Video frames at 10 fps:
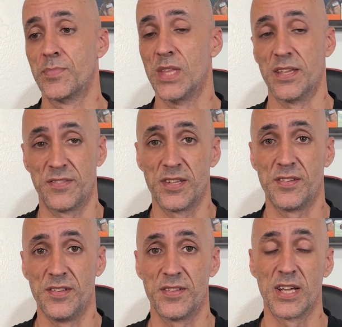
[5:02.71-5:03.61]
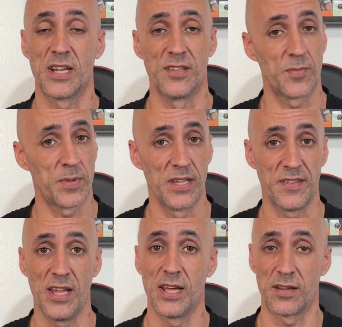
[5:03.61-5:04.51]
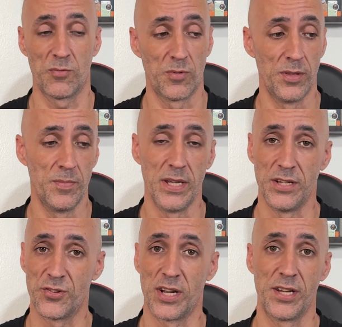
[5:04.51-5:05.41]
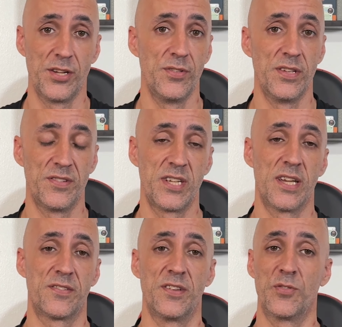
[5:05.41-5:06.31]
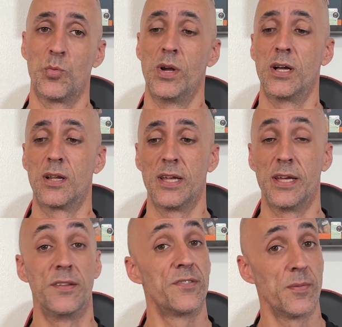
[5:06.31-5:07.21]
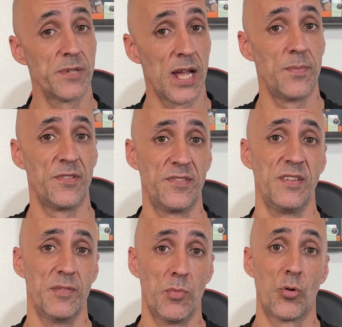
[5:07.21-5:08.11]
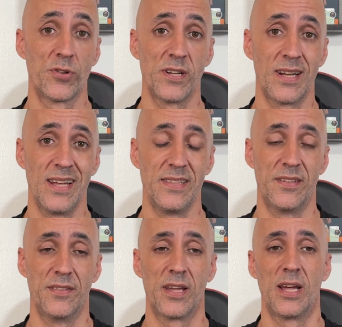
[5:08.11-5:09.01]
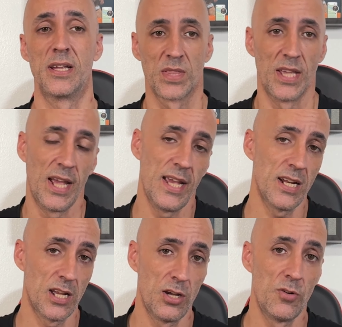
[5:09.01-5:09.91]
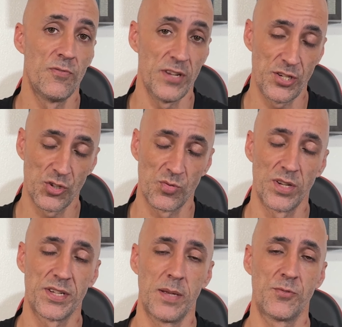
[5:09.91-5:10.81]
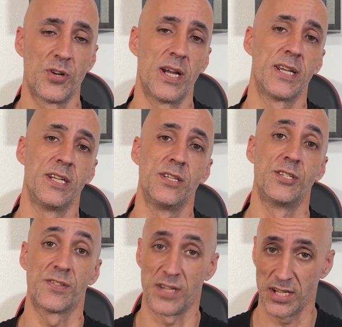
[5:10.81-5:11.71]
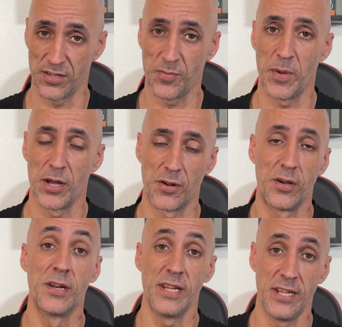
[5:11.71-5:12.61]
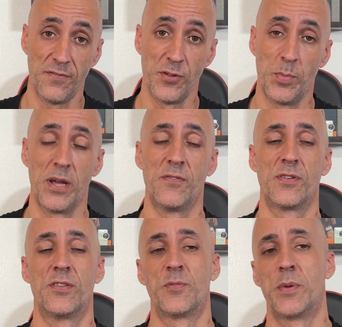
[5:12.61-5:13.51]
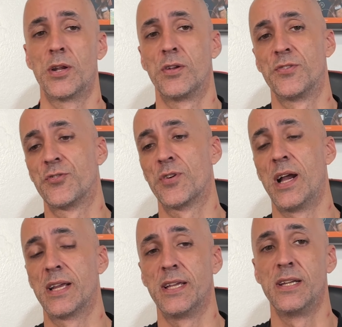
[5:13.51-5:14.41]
That 60 seconds plays heck with me trying to do these tests as well, and sometimes it's even more delayed than that. The Halo features real-time tracking, just like the SpotOn, if you pay for the SpotOn's tracking.